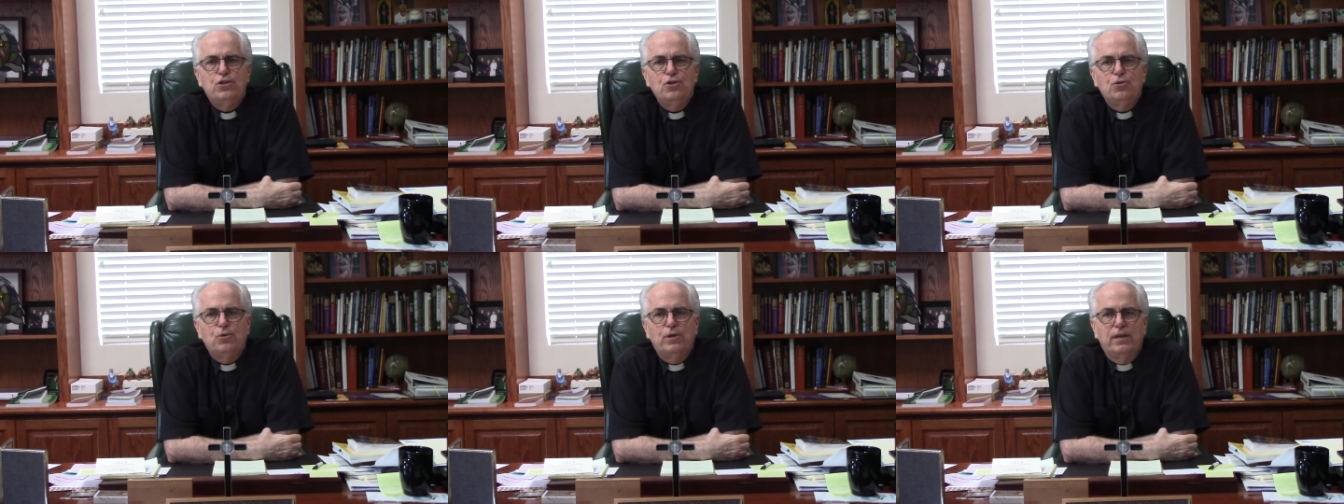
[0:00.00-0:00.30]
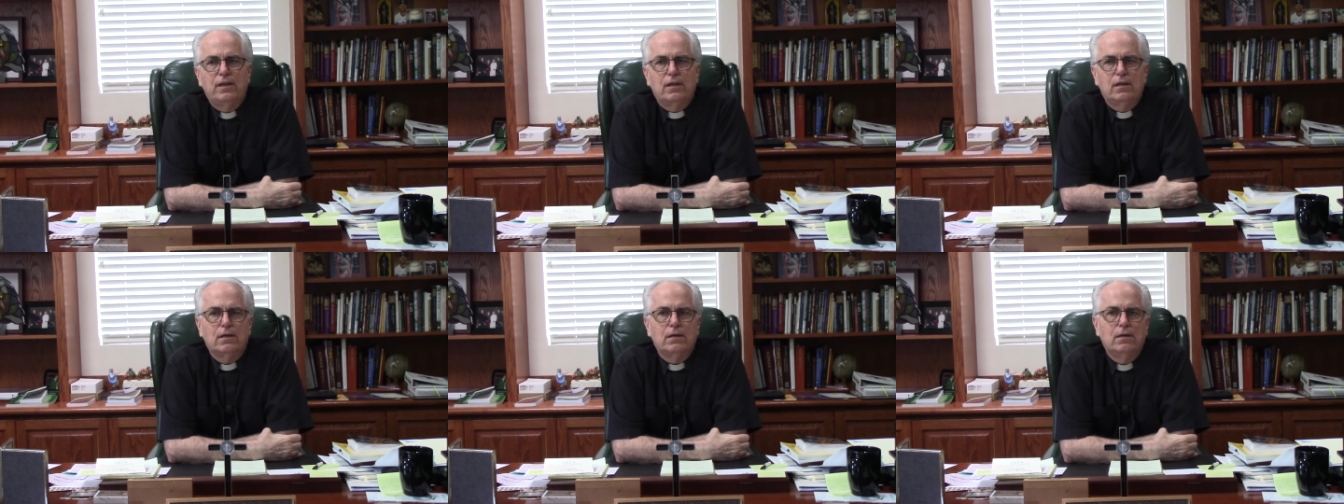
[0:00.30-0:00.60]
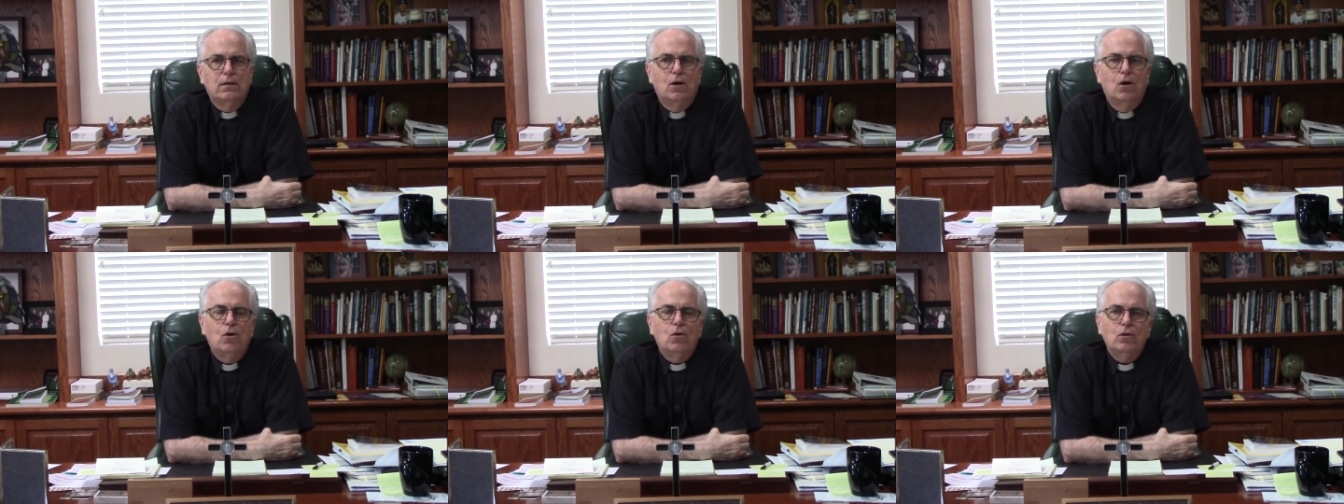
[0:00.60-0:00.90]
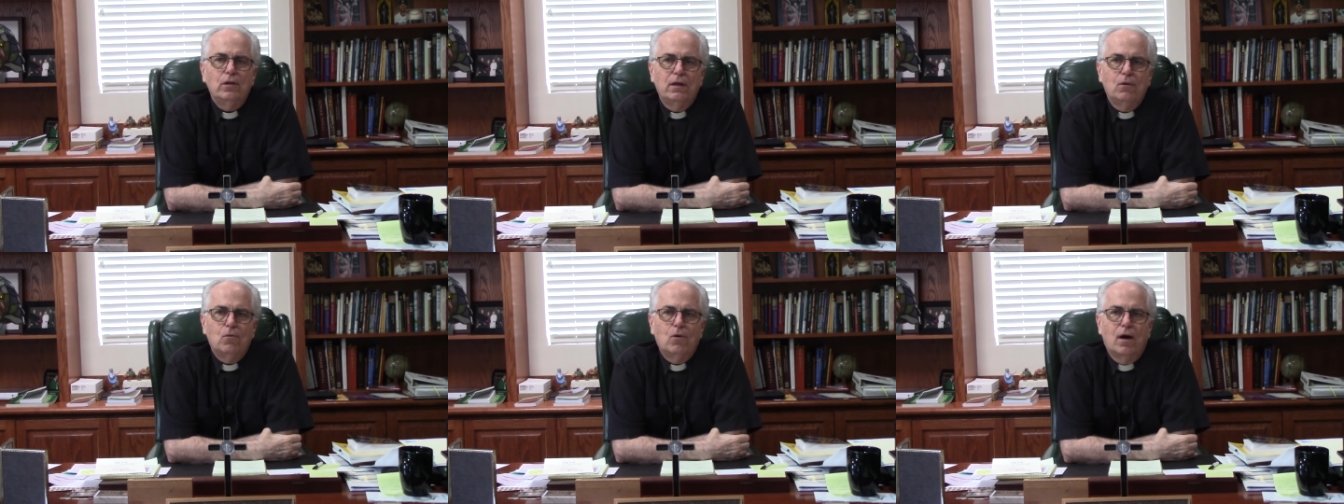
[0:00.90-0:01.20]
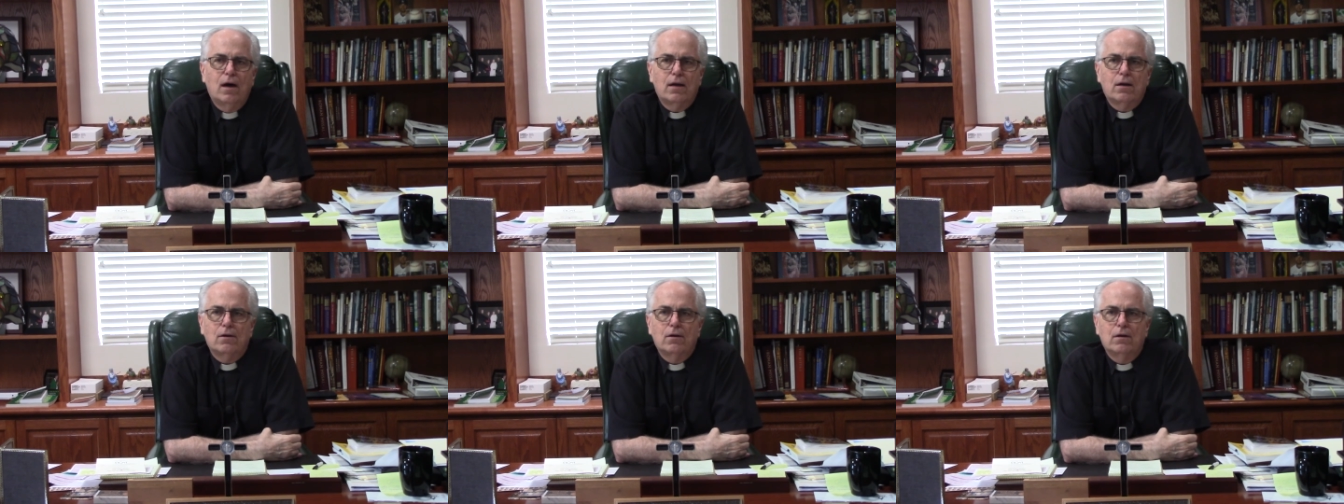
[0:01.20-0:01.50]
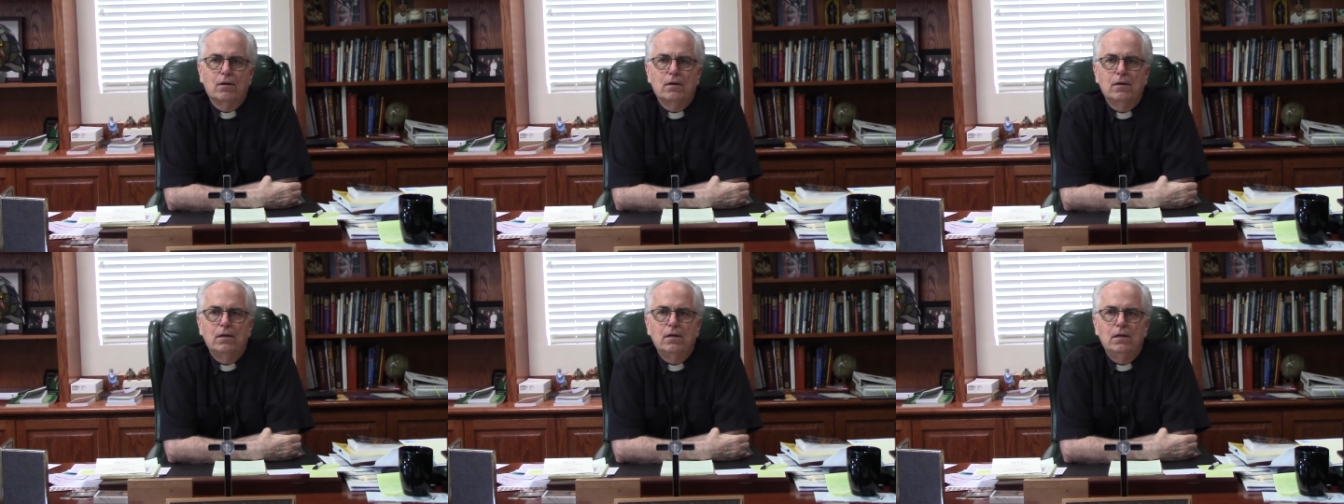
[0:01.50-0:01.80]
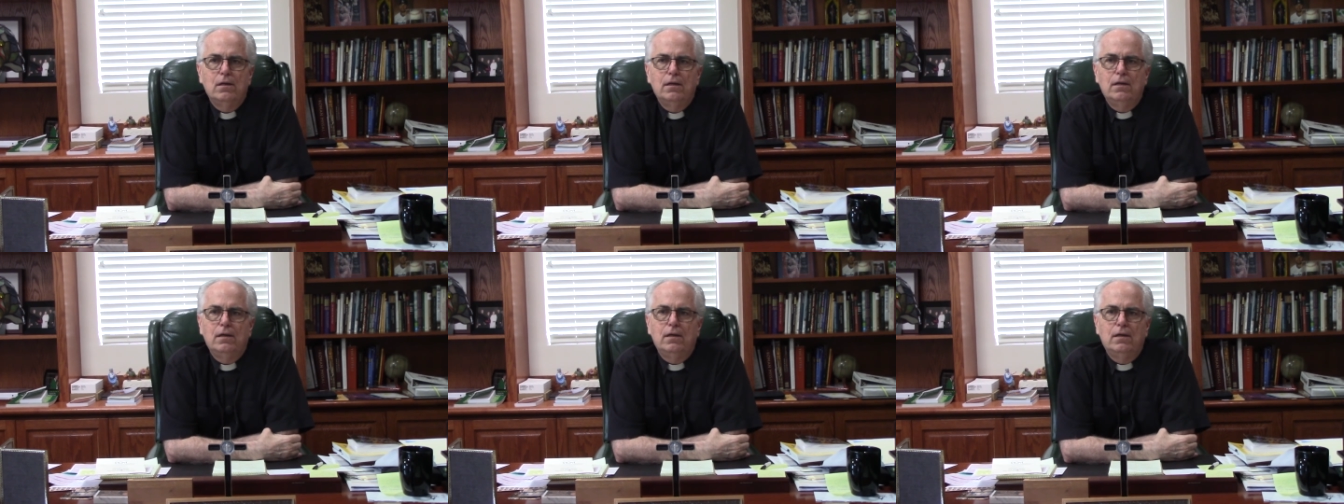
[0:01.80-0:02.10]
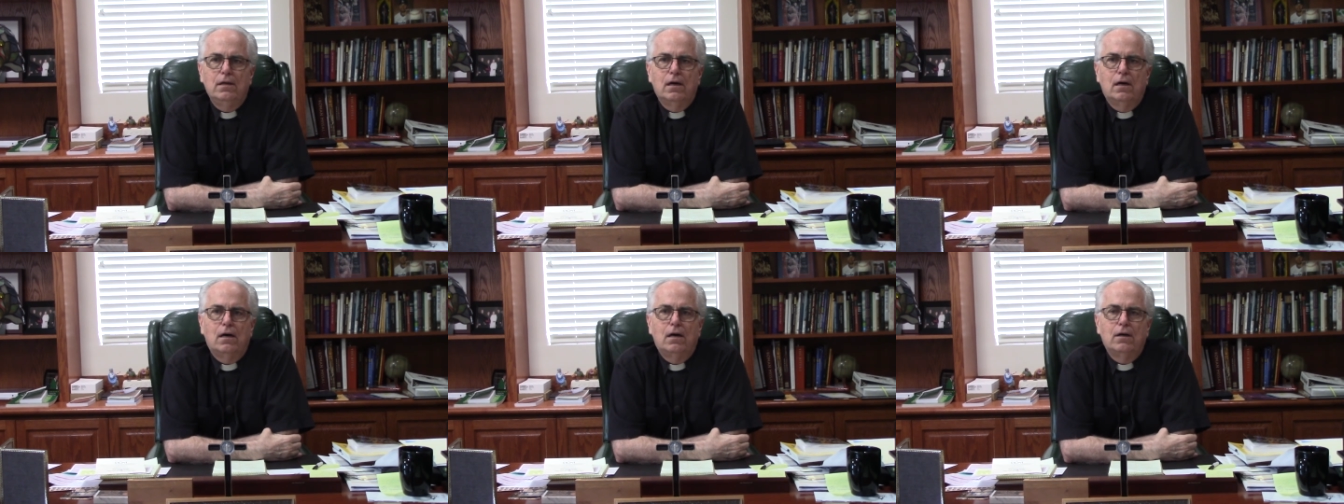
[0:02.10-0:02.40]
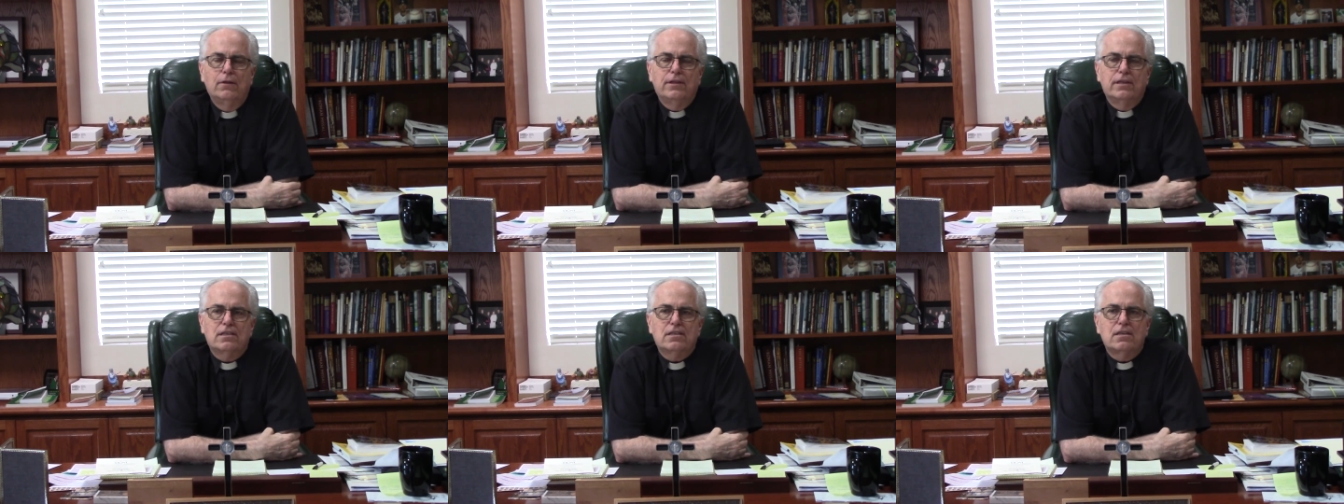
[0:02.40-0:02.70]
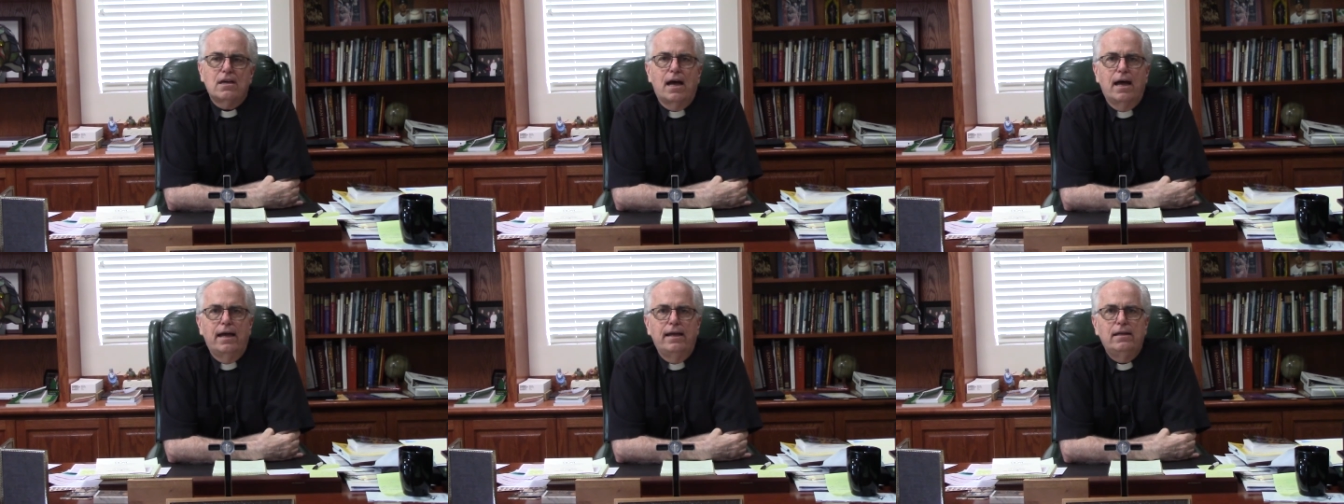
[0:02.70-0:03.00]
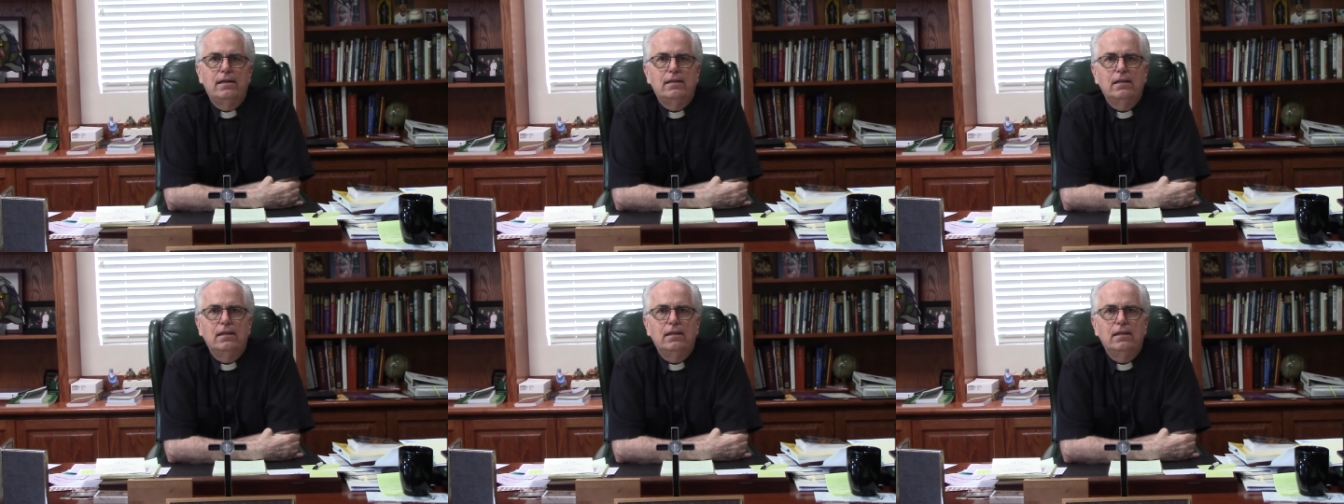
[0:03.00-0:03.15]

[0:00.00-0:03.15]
doing holy water on the side,